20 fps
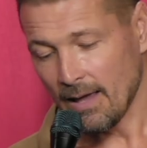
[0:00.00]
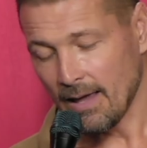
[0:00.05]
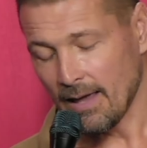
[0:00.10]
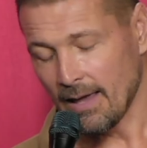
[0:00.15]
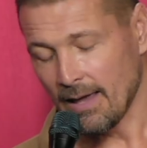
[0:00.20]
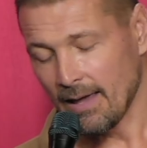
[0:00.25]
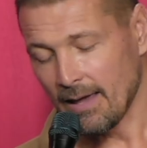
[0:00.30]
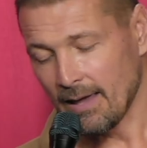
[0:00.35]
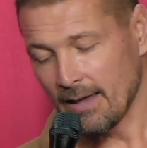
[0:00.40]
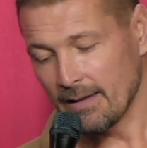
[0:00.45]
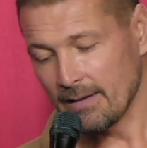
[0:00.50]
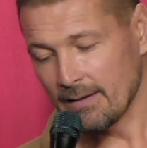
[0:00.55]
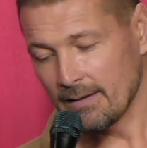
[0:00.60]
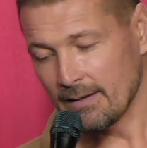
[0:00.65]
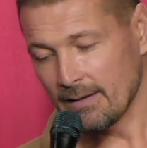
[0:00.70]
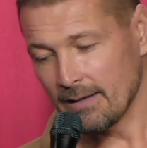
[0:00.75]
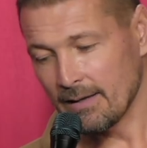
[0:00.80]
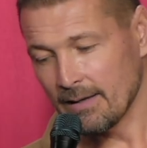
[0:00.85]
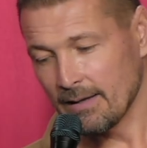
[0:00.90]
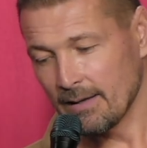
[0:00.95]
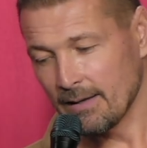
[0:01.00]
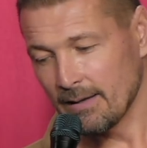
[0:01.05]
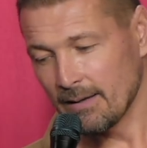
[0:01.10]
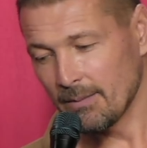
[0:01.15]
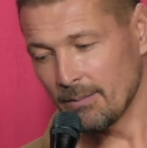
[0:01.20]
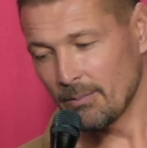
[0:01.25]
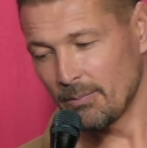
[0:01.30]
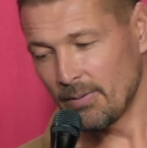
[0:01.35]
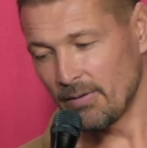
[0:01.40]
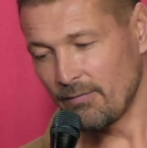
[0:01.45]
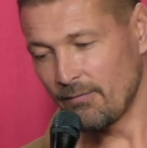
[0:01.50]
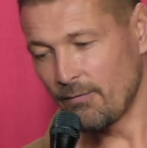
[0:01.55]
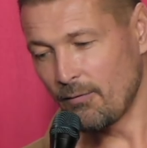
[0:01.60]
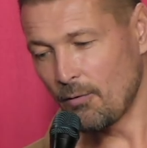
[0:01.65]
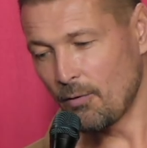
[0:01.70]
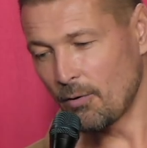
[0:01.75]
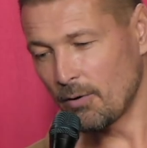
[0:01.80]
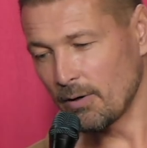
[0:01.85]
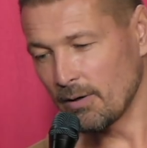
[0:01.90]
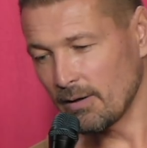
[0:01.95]
and uh,
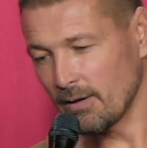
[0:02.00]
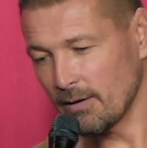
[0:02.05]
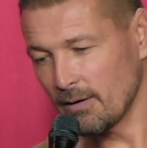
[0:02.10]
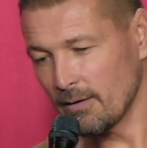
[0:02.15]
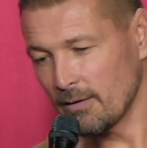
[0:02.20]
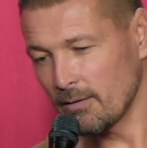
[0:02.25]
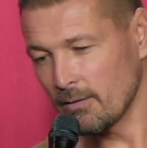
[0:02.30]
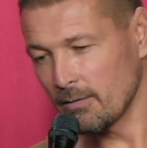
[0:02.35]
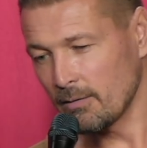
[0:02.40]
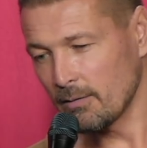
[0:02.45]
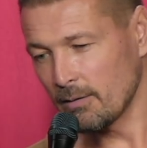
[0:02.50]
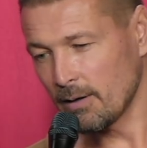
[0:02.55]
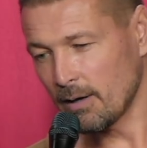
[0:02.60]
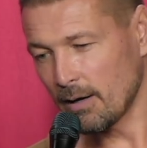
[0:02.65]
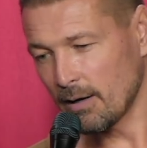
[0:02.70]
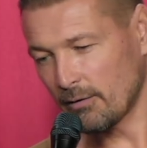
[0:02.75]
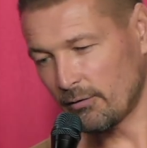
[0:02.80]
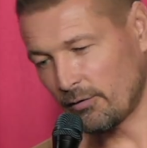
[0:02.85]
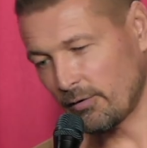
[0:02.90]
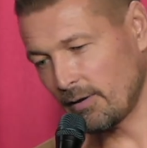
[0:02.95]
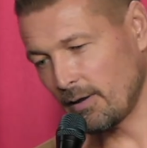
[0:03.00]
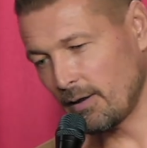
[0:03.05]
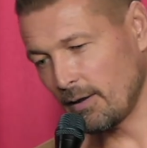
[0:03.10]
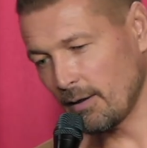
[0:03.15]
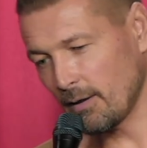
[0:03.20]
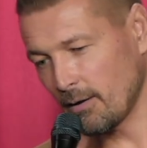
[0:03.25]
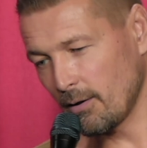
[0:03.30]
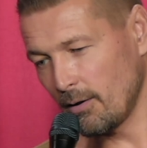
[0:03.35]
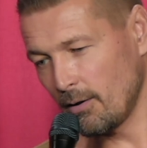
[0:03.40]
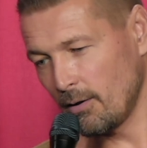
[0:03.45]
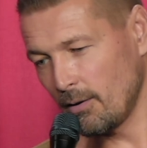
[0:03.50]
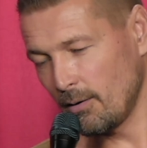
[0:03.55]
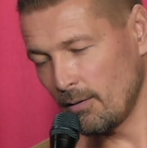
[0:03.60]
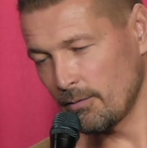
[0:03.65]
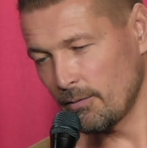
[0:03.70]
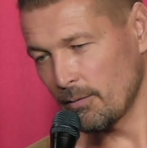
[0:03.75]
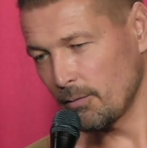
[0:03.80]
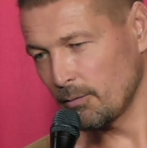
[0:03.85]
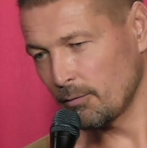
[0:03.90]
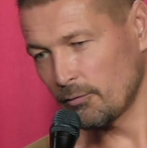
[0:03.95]
before you know actually all
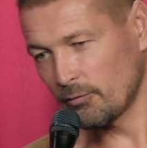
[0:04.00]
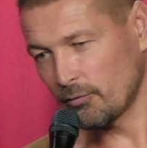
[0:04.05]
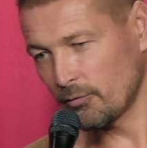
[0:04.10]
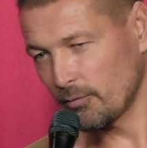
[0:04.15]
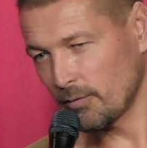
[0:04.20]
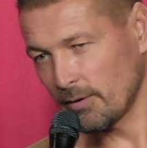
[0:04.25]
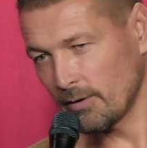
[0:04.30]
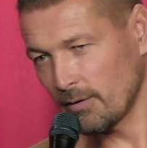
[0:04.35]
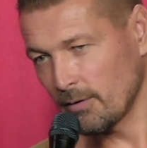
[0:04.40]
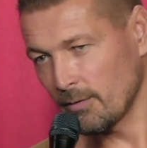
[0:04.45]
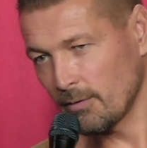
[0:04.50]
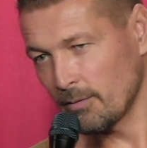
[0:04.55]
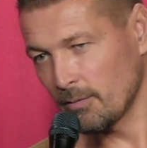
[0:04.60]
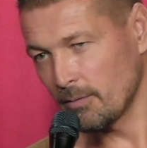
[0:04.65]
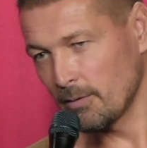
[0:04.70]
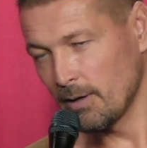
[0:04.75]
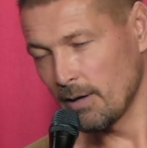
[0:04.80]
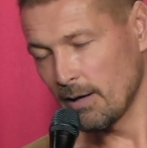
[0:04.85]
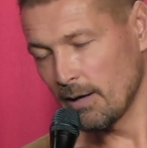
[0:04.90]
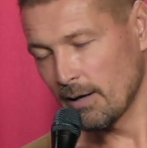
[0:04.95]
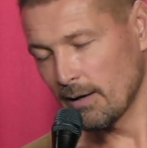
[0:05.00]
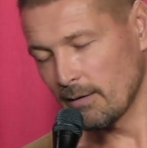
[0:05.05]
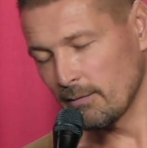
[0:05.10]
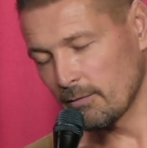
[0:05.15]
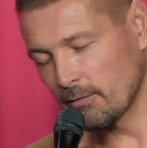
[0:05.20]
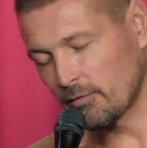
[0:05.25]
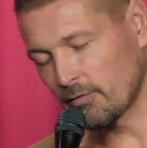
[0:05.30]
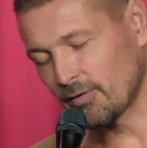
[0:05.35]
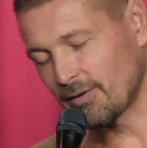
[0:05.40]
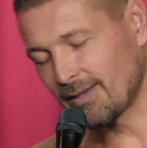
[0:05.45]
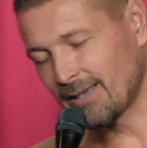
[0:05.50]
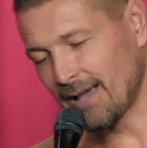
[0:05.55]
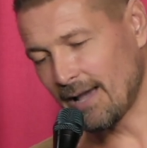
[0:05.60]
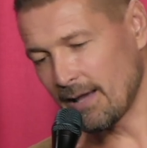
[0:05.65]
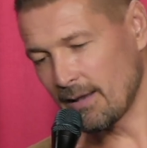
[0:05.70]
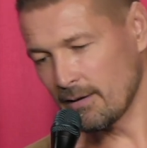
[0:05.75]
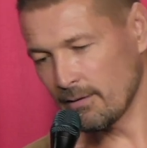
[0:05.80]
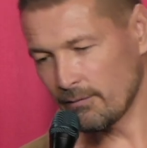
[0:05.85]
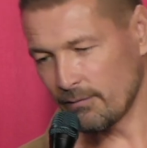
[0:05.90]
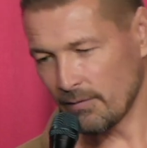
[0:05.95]
those you know it was
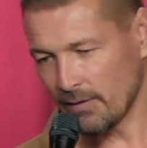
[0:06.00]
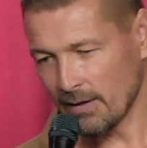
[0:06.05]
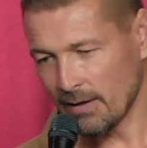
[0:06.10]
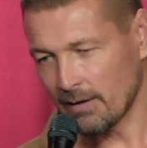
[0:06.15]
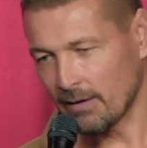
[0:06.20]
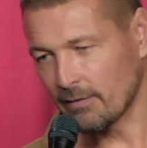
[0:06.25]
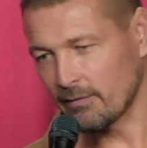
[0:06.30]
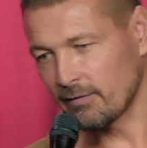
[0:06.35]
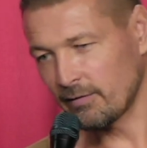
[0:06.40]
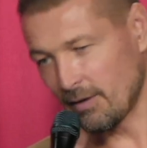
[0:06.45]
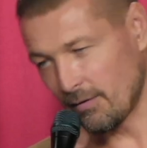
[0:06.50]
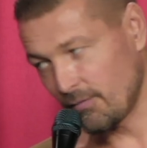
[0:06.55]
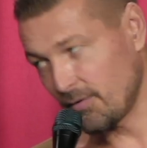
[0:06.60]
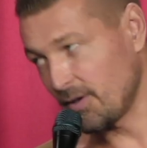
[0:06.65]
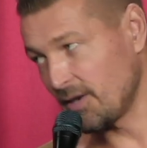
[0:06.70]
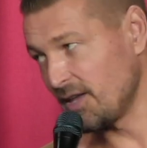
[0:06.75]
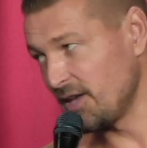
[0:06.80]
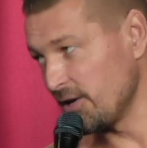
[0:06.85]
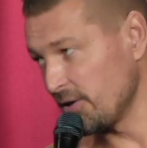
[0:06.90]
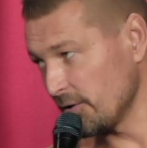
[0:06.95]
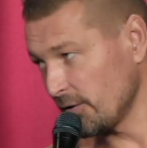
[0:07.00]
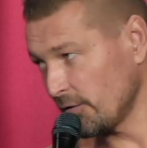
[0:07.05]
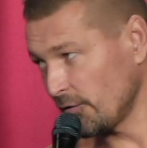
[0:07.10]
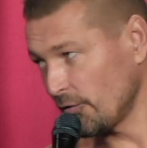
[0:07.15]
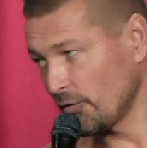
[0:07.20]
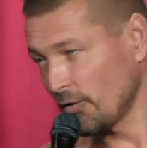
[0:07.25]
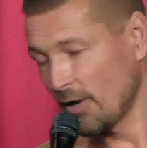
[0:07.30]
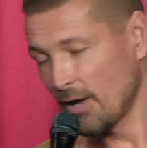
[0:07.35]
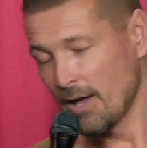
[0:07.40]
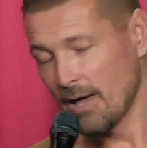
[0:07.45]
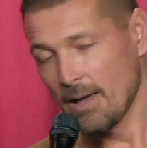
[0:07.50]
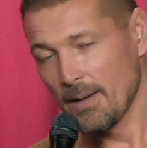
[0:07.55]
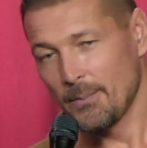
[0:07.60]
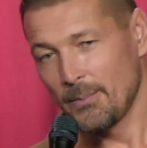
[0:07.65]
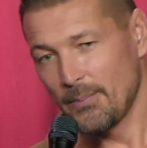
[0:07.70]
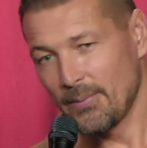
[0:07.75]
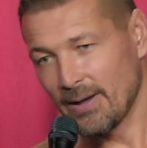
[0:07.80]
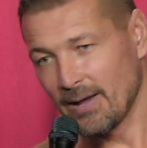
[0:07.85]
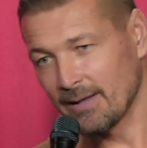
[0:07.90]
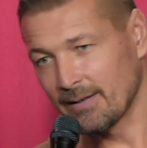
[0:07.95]
kind of like seven years
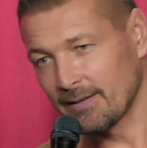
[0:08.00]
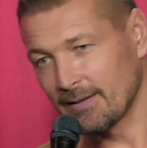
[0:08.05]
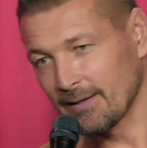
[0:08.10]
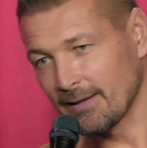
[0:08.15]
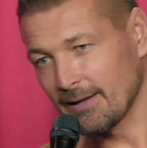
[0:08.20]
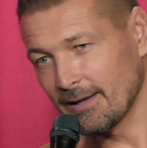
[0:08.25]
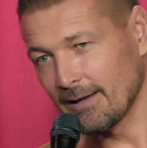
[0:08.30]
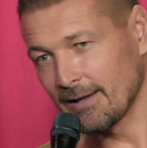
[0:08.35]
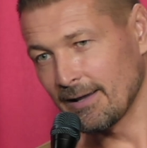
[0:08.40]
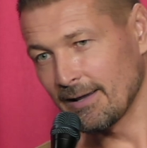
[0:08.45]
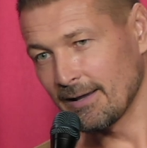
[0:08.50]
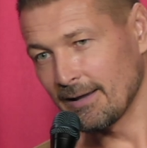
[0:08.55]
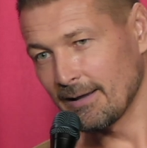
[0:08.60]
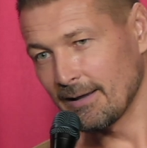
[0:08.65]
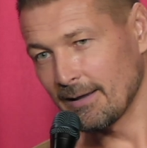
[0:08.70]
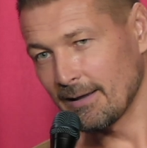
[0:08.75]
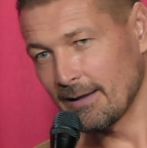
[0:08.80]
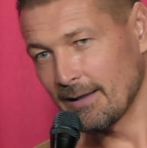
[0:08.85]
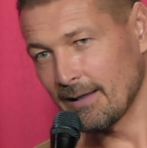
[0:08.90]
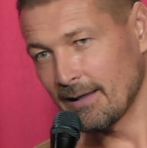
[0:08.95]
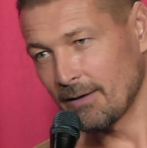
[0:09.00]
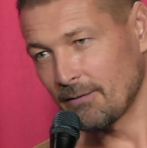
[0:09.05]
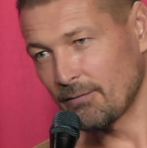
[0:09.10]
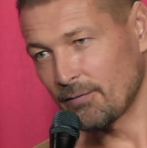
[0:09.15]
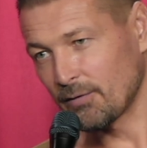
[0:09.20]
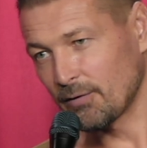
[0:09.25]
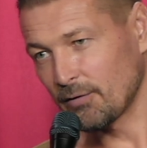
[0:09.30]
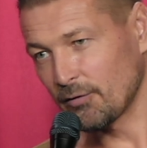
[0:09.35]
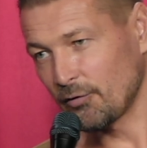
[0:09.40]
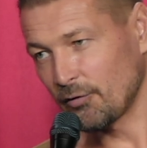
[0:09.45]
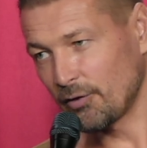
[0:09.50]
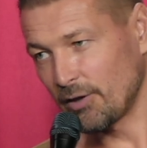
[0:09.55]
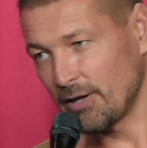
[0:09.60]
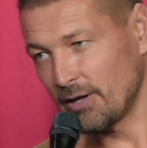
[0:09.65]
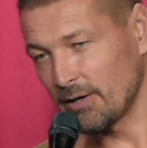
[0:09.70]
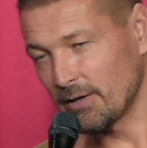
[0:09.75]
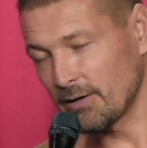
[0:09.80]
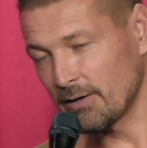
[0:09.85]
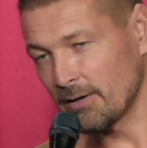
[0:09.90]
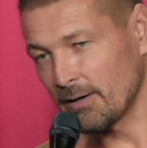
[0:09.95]
but uh, like first
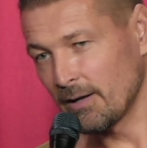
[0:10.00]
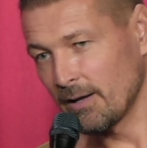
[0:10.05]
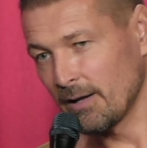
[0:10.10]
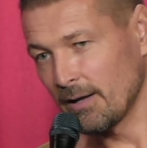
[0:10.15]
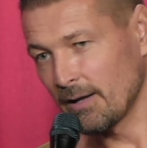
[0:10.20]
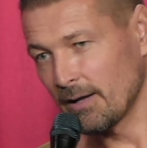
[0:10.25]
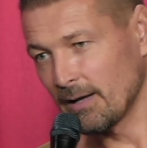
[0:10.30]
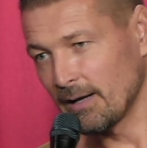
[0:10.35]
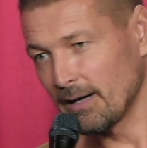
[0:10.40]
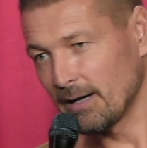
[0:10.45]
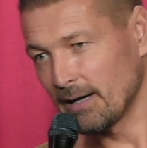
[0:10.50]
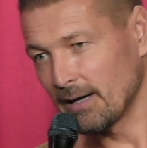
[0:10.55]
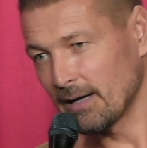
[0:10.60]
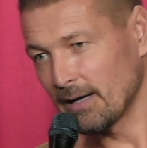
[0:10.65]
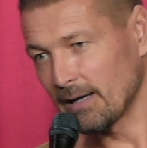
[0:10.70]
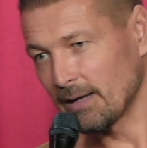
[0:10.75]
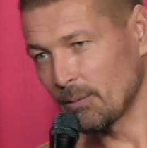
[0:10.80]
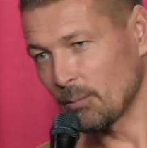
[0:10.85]
year uh,